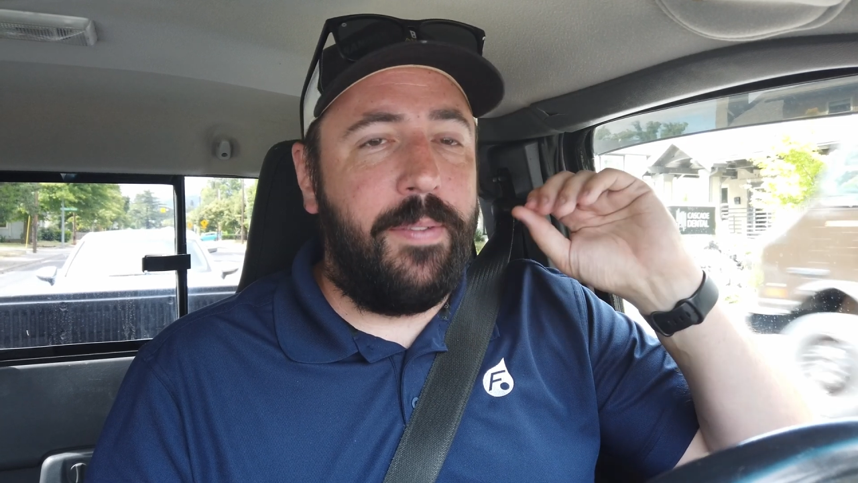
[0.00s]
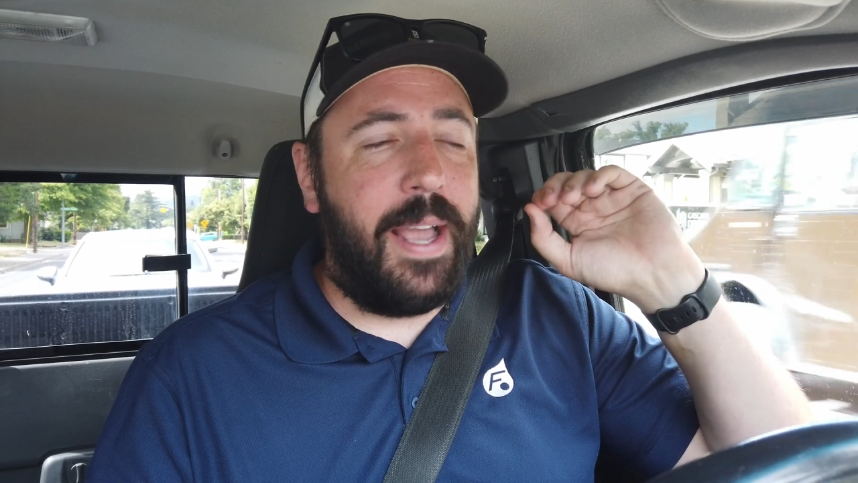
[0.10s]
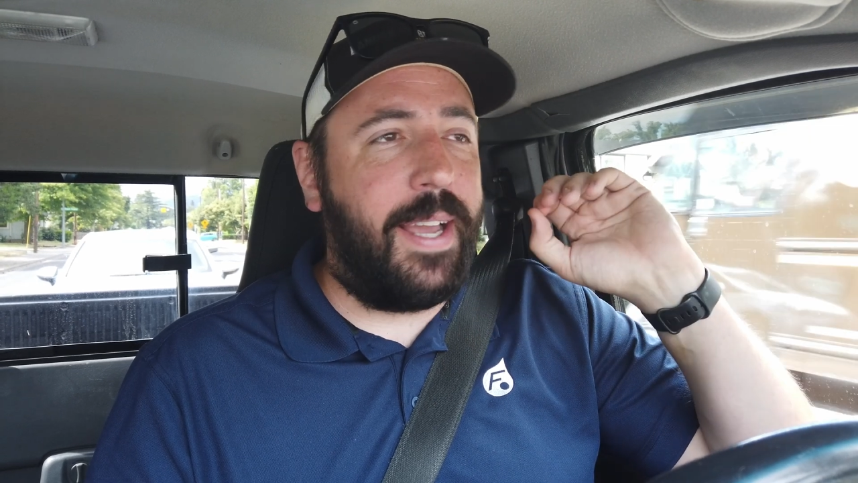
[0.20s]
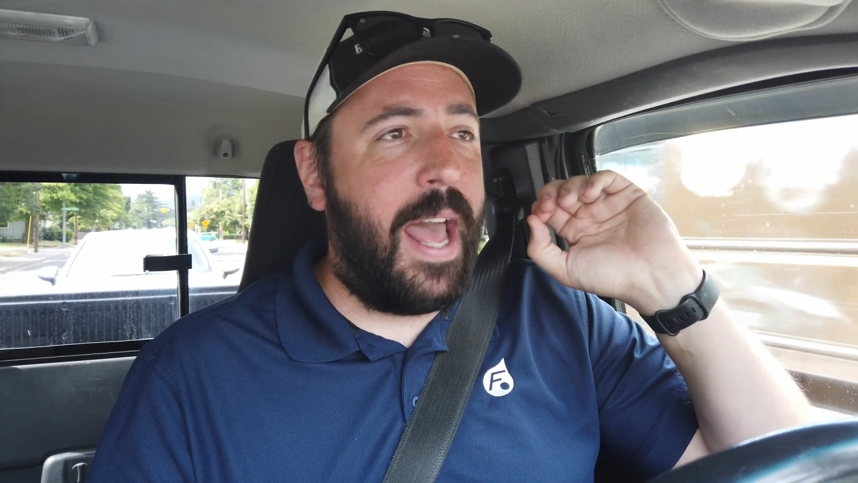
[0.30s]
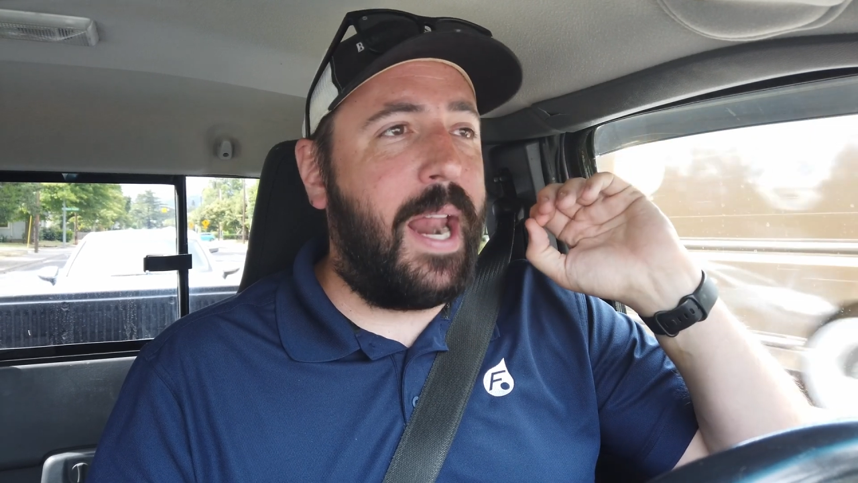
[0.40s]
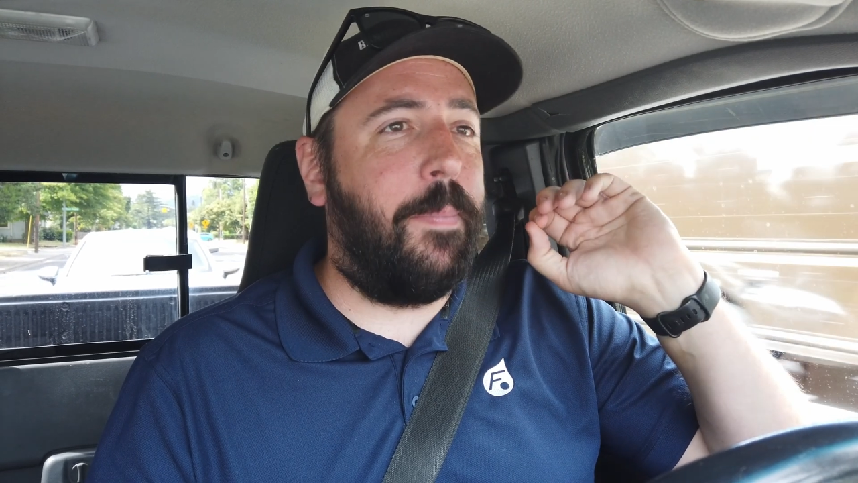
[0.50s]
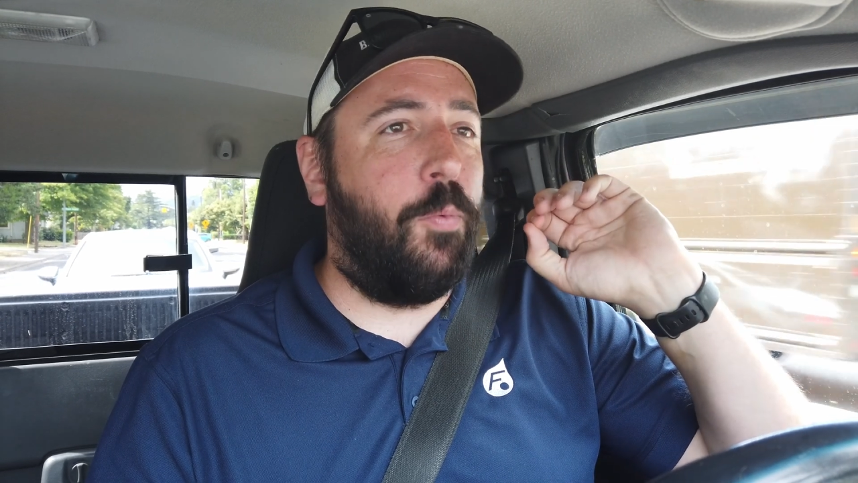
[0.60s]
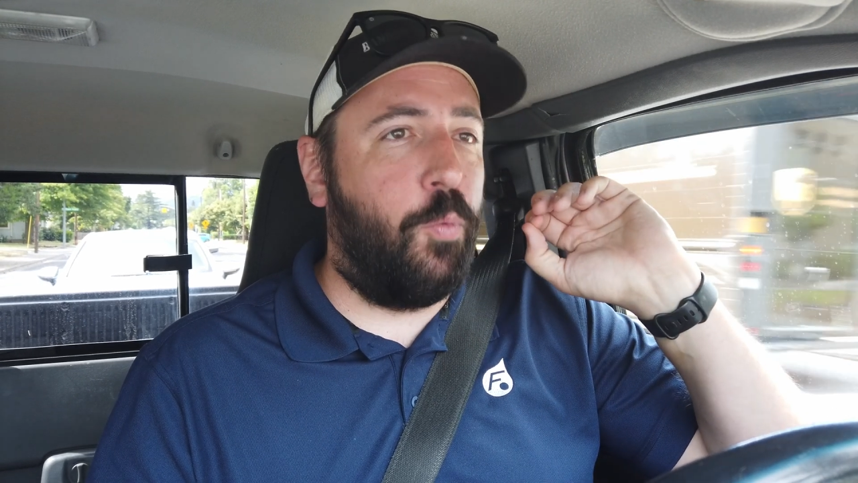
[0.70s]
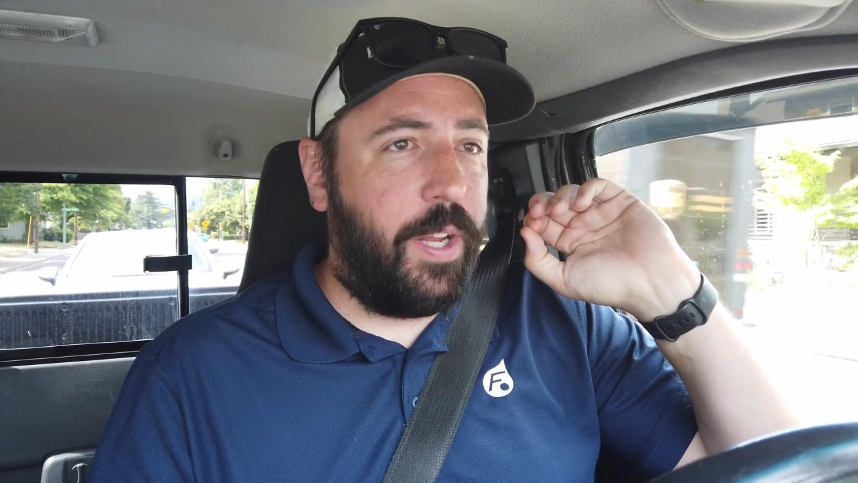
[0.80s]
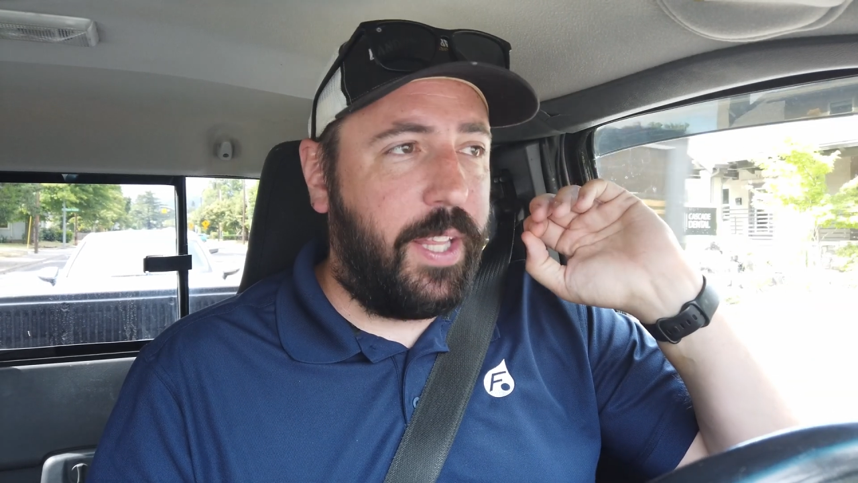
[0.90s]
That can add up
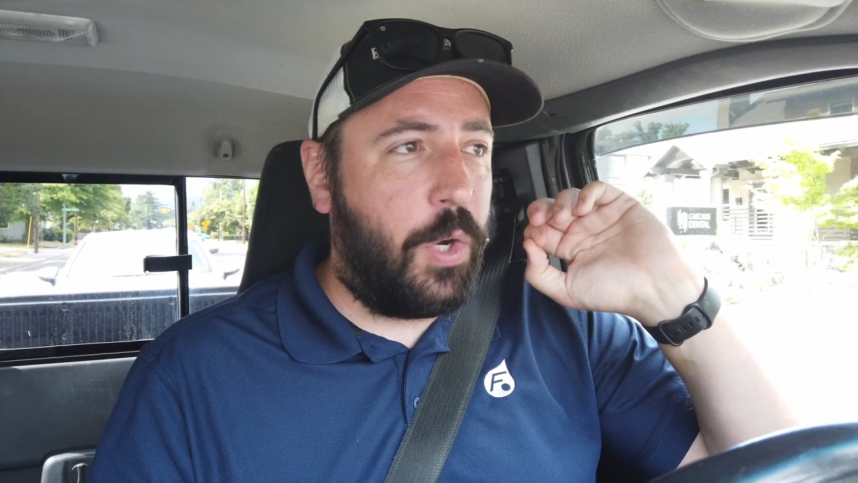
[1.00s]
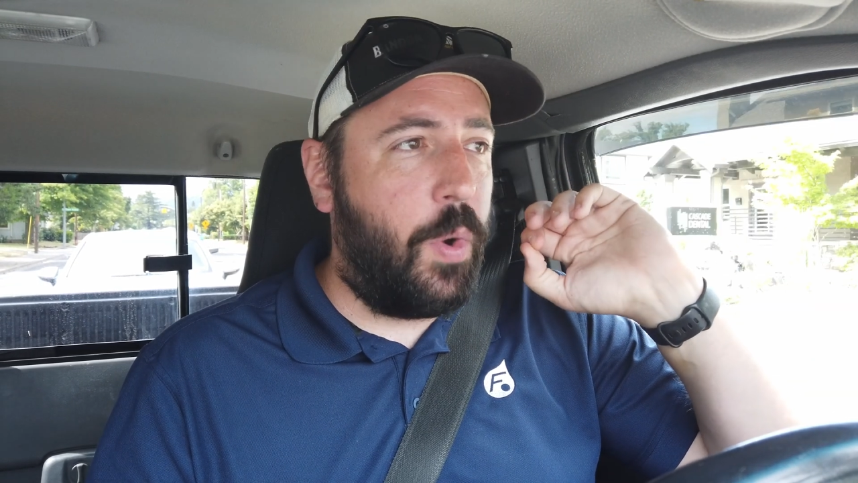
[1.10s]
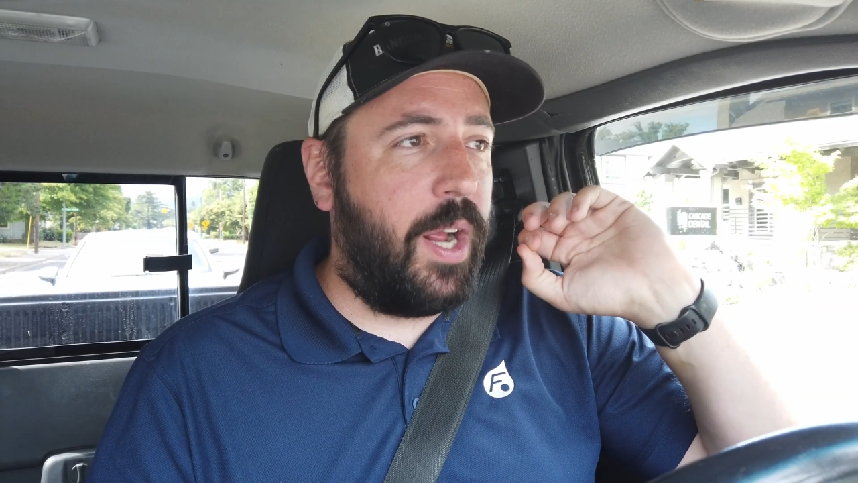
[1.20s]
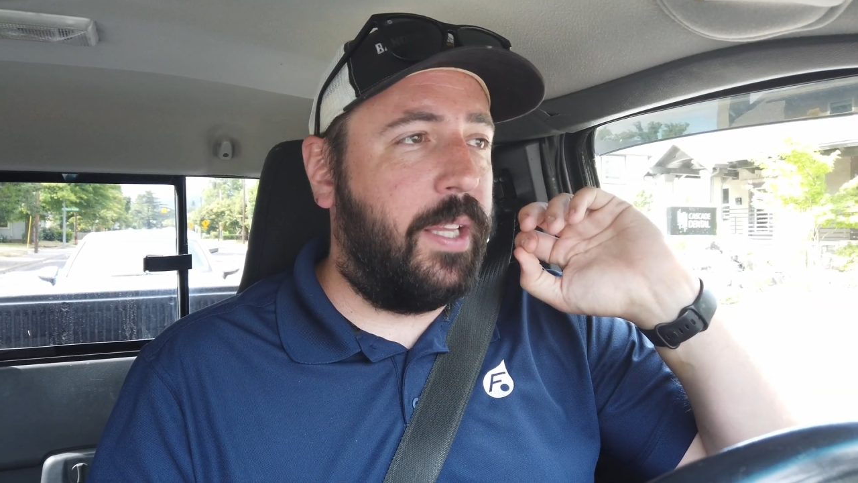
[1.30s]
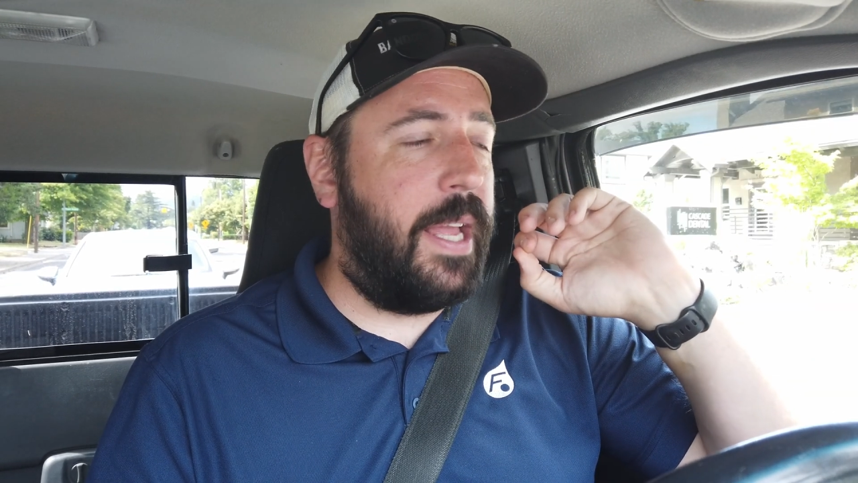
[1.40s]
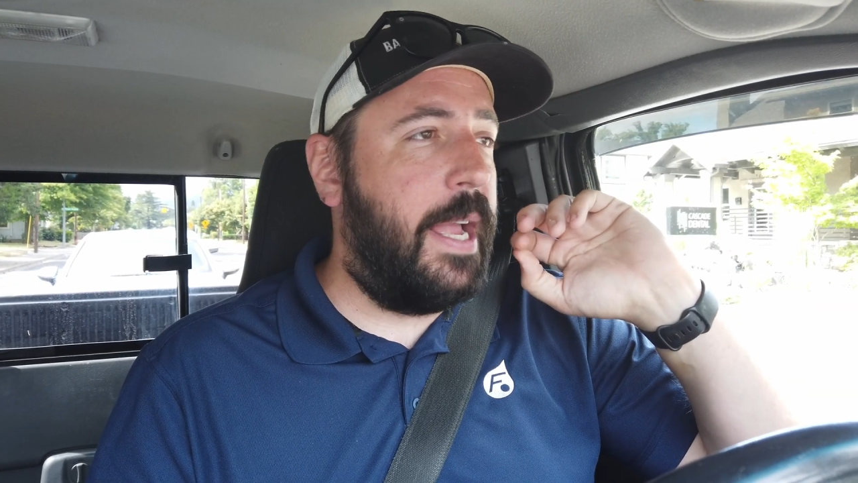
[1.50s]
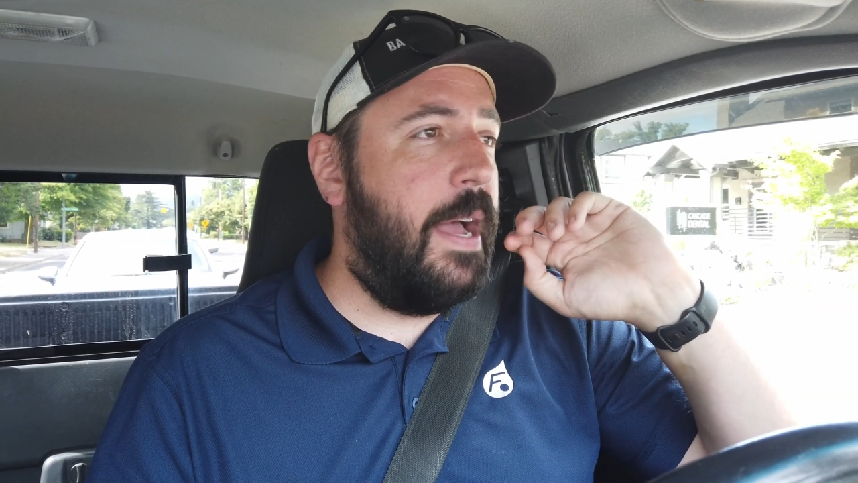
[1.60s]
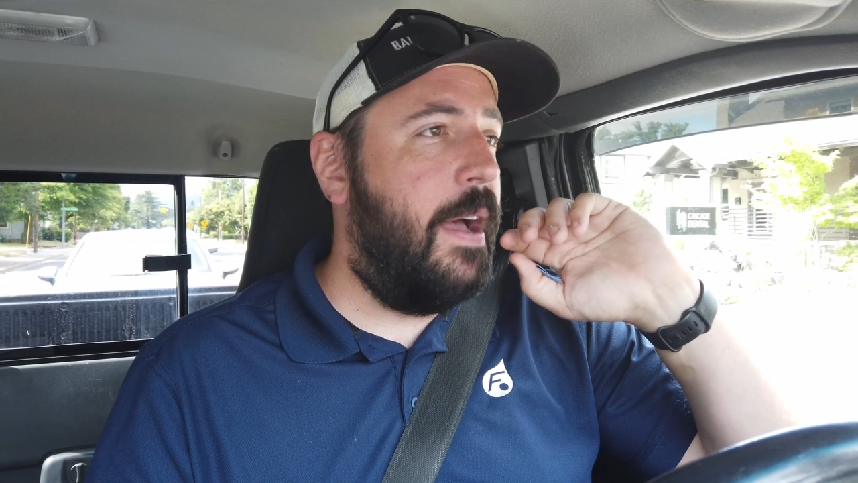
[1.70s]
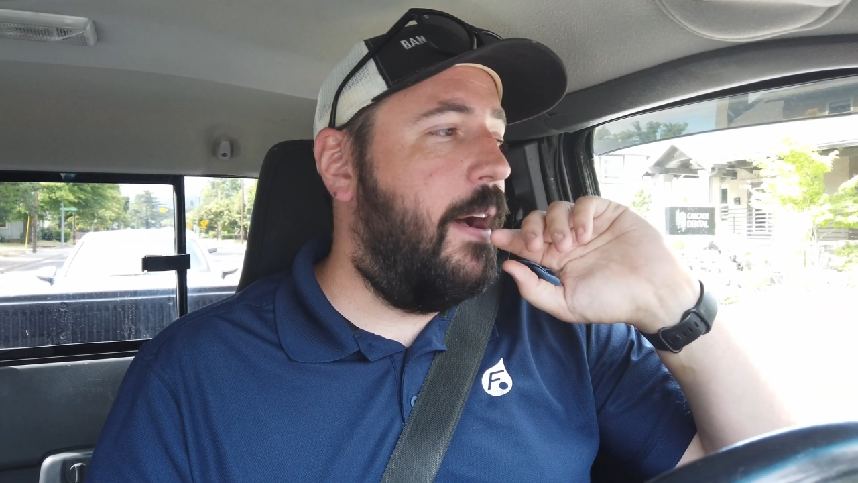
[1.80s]
really quickly.